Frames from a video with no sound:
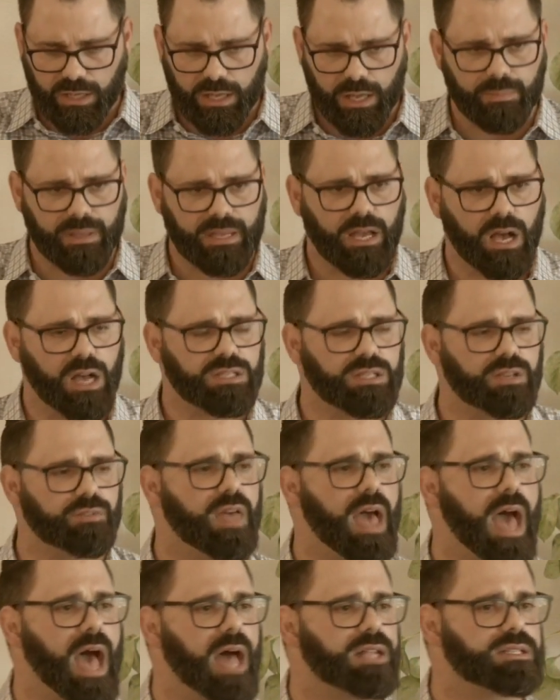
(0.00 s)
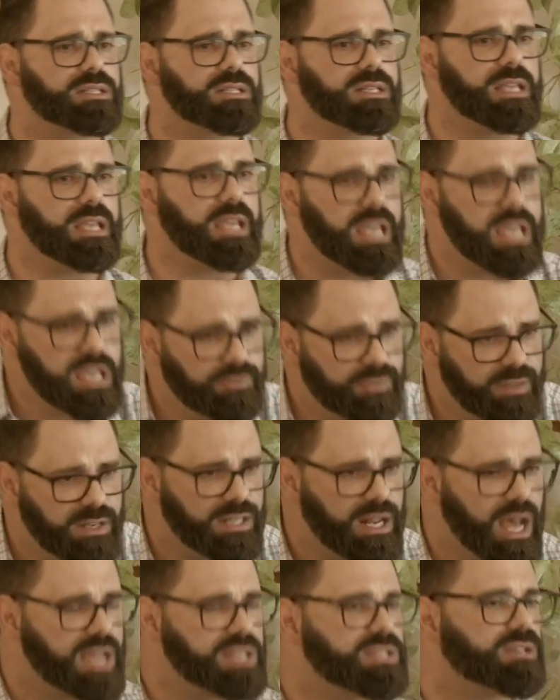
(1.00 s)
And because of that, even
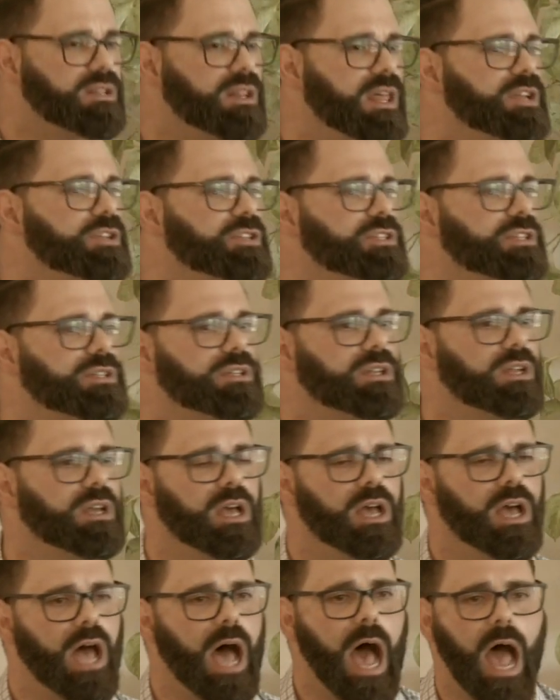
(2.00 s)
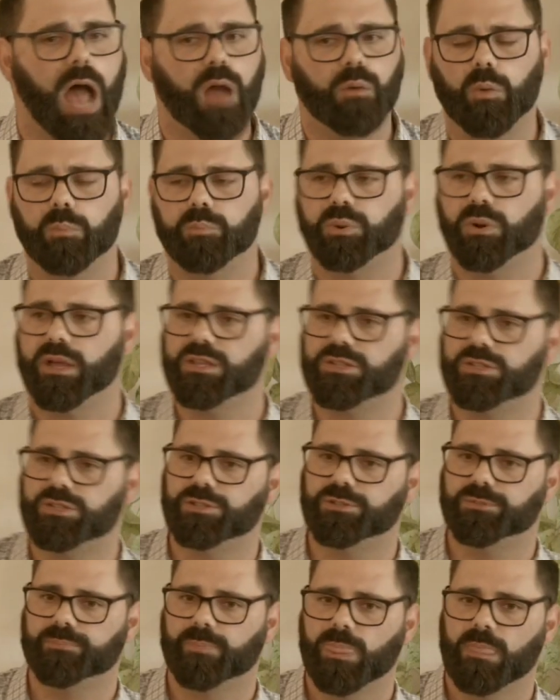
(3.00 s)
in isolation, I will praise
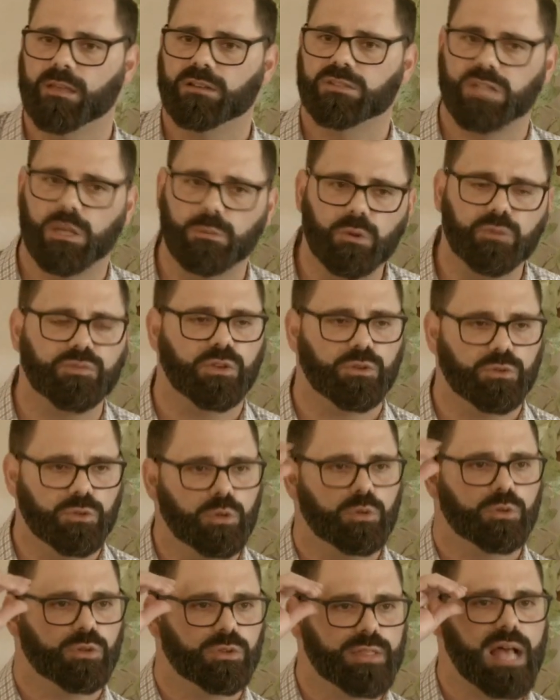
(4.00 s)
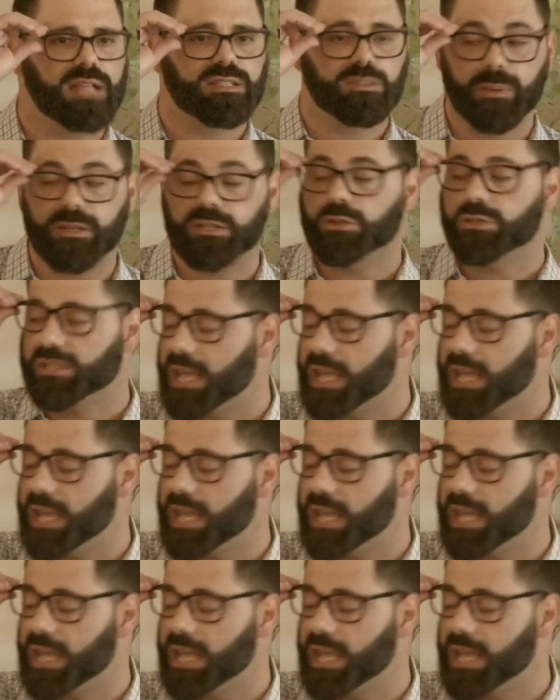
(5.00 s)
you. Some of you, you that's been your